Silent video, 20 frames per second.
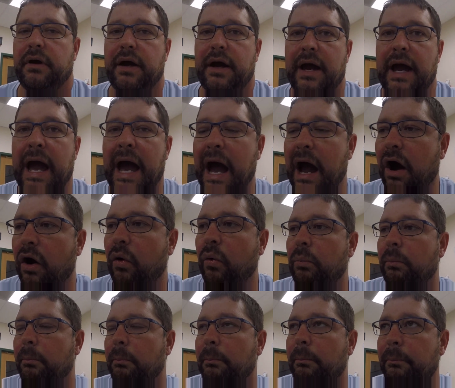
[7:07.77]
how
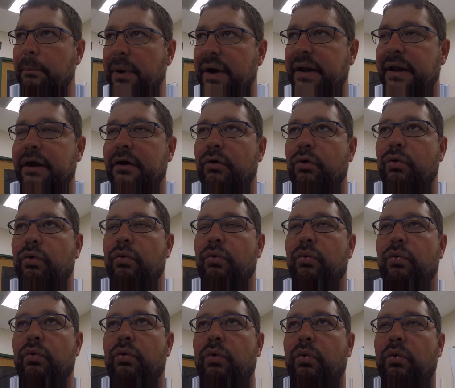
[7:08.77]
many
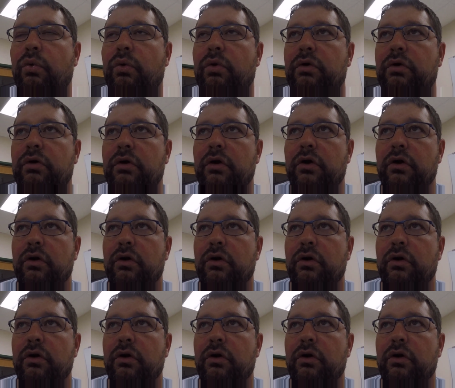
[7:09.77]
or